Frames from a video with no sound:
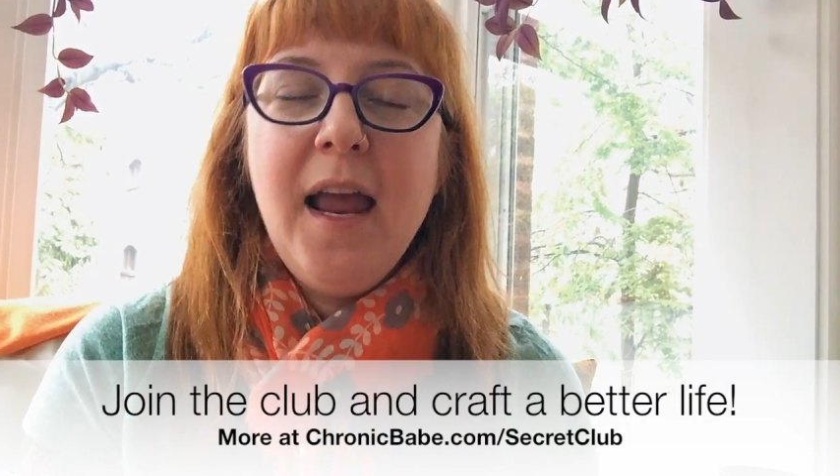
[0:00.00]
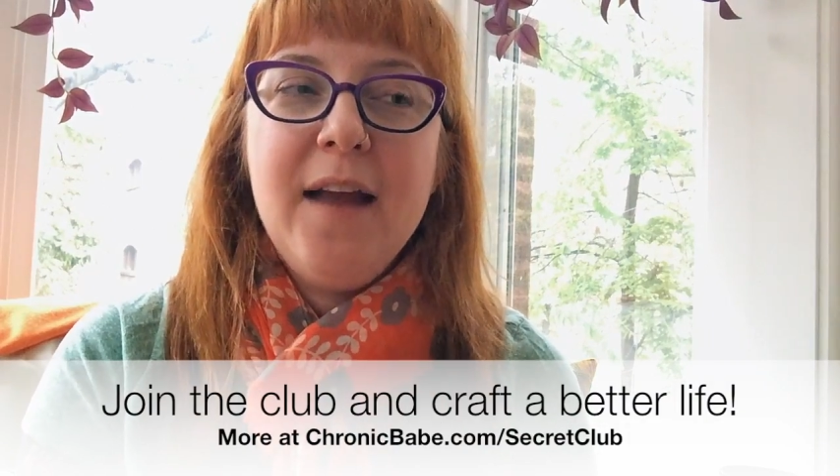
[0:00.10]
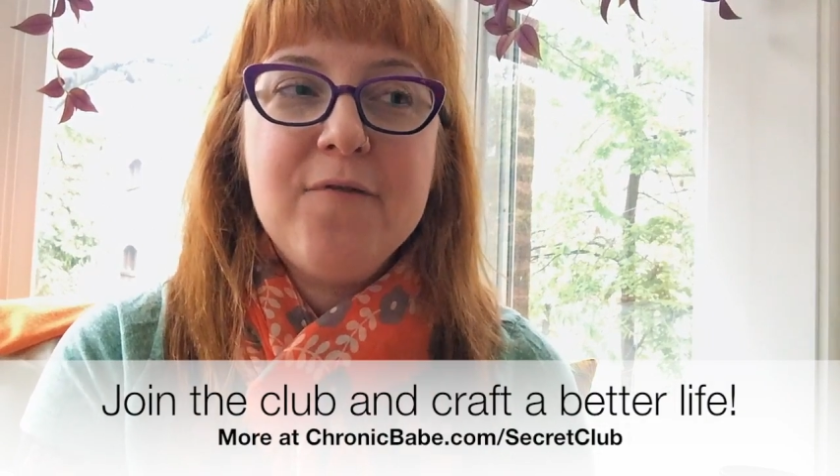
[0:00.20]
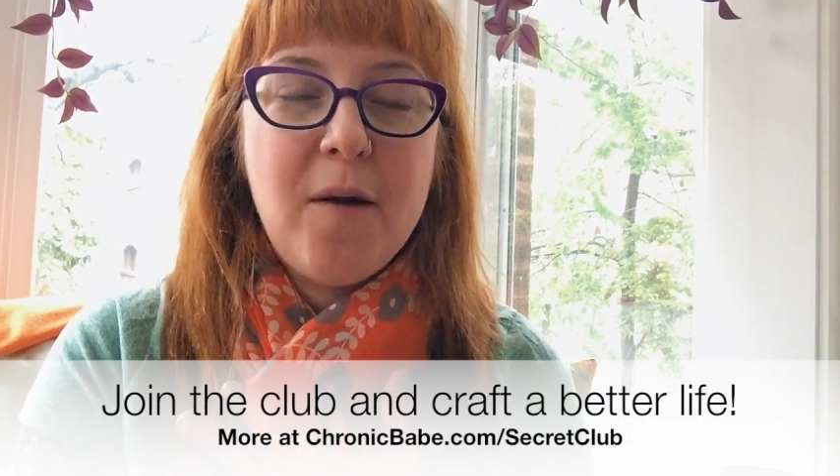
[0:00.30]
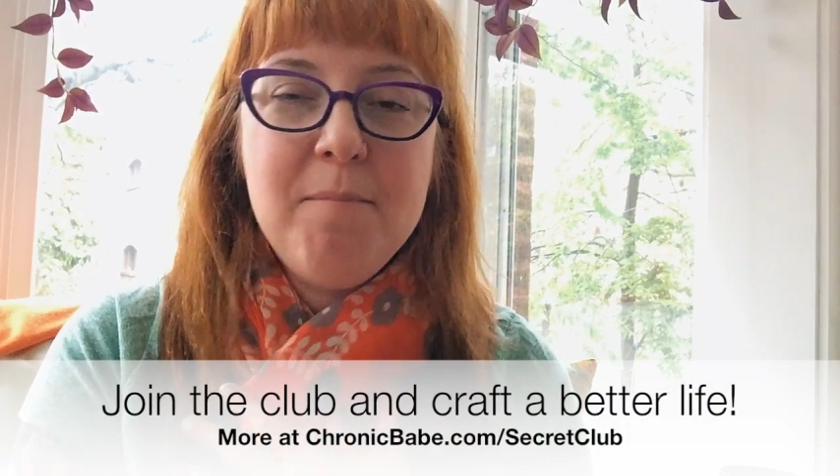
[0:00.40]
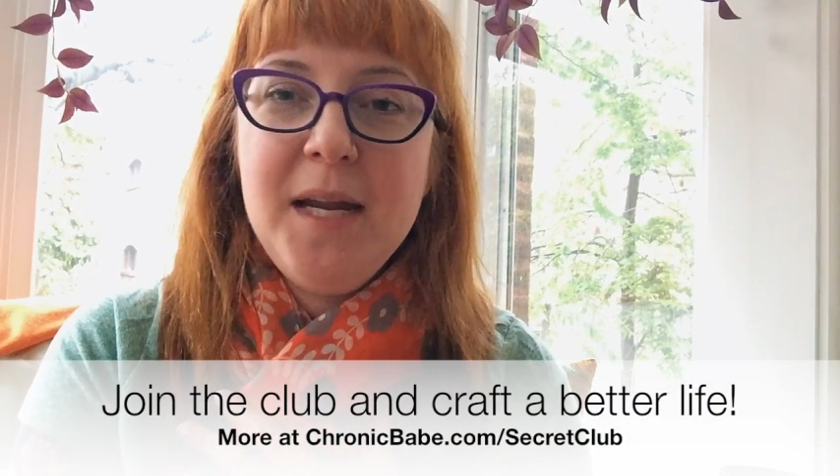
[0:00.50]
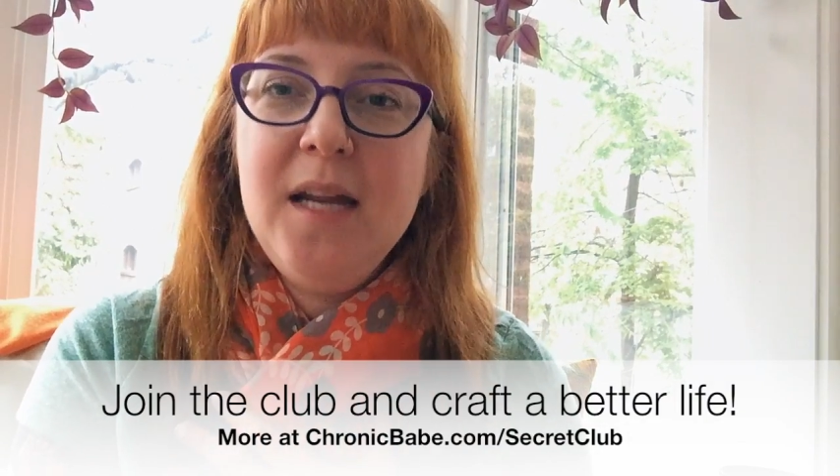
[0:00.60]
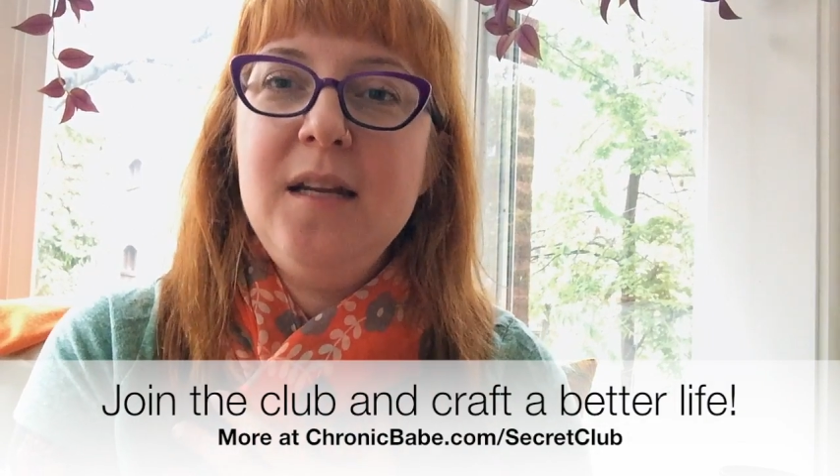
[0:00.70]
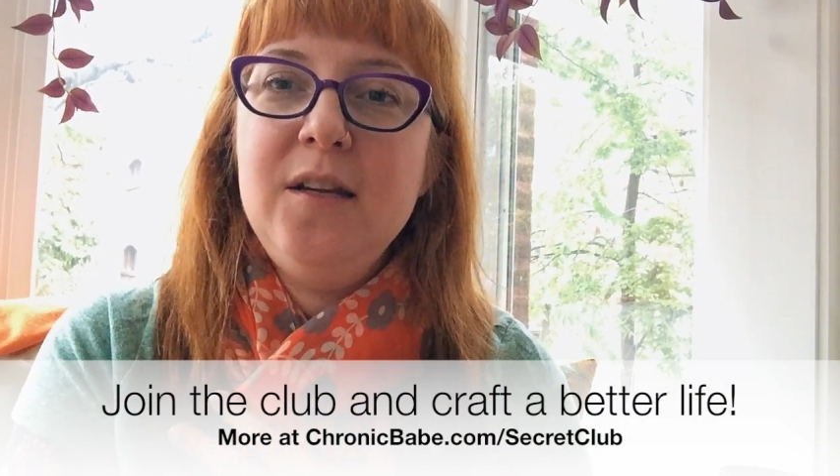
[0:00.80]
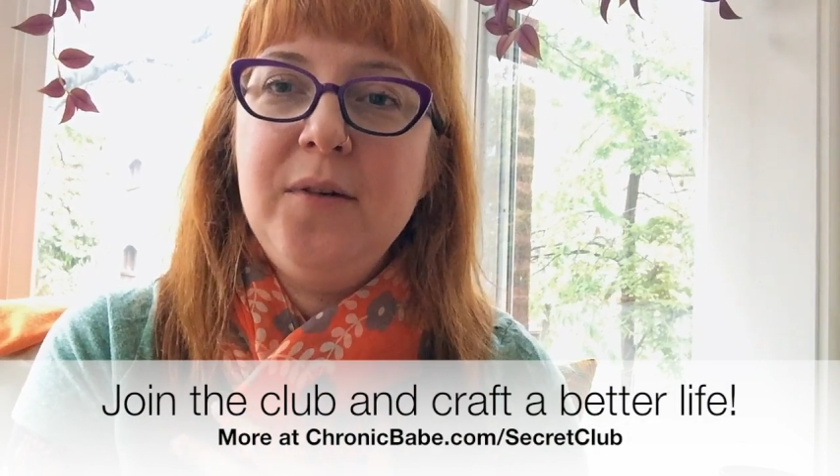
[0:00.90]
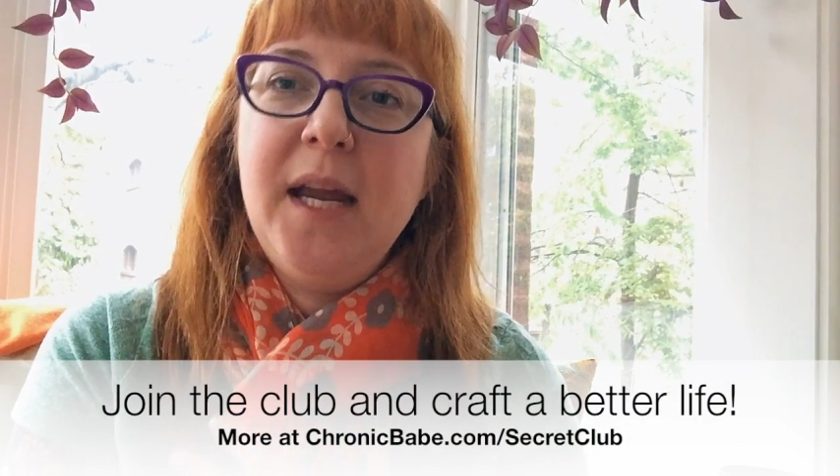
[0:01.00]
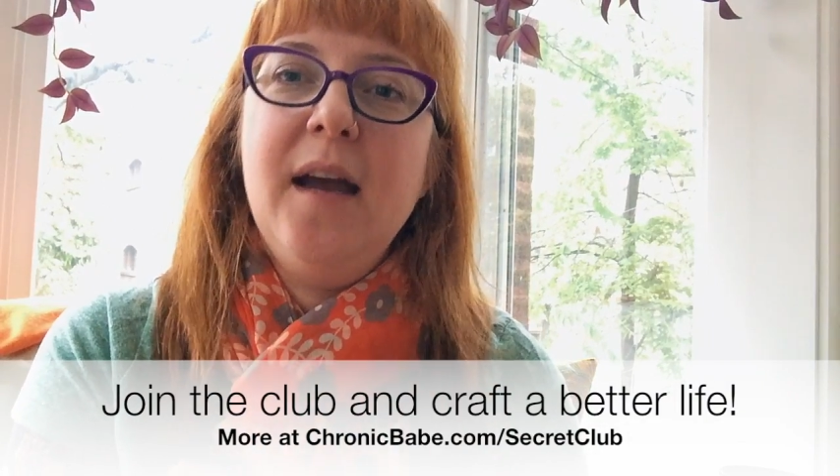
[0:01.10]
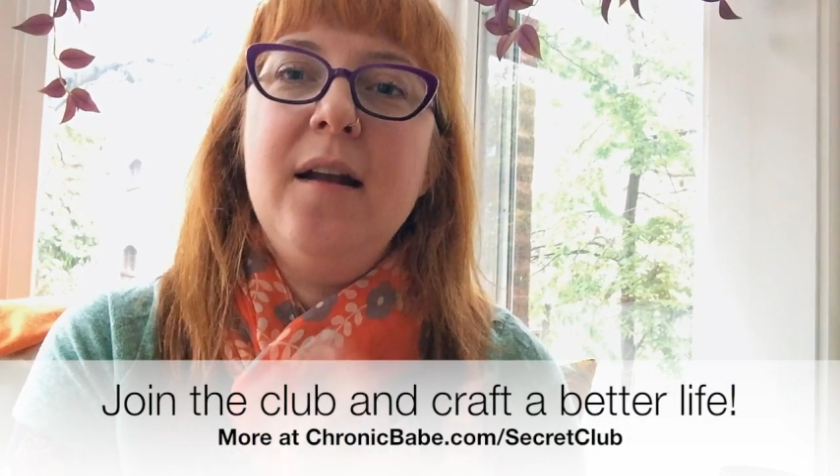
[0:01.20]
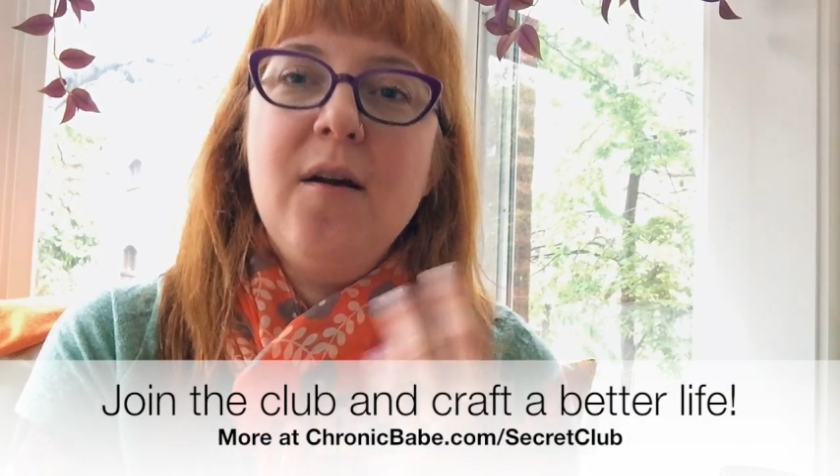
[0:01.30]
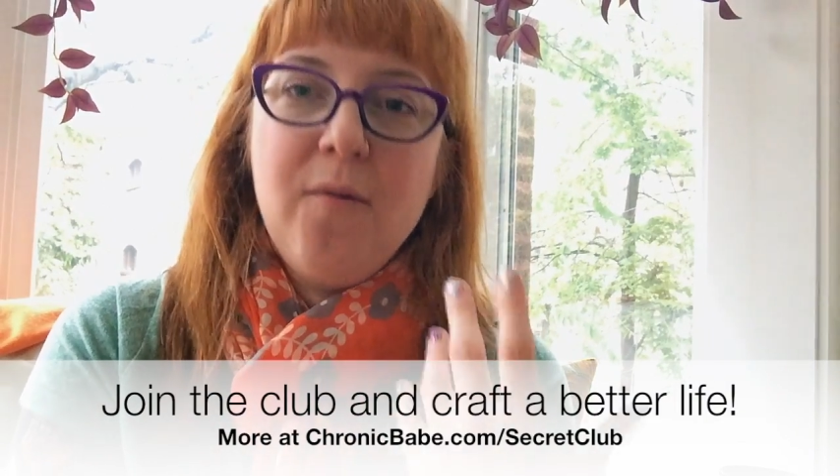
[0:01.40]
And from me, you
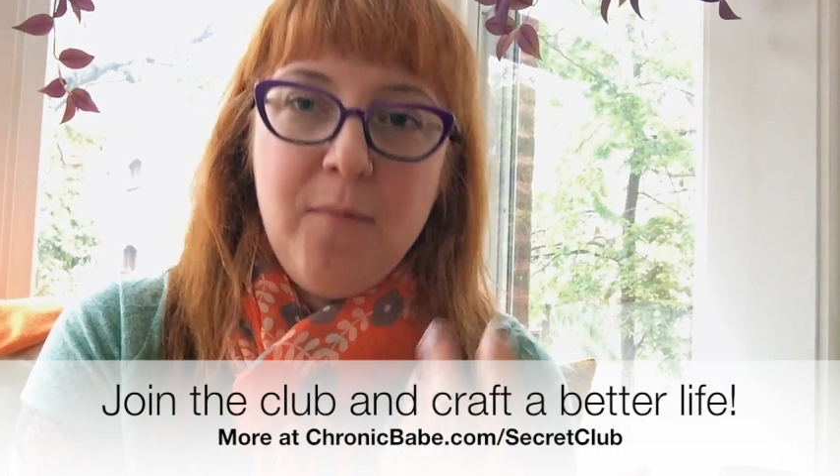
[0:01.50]
get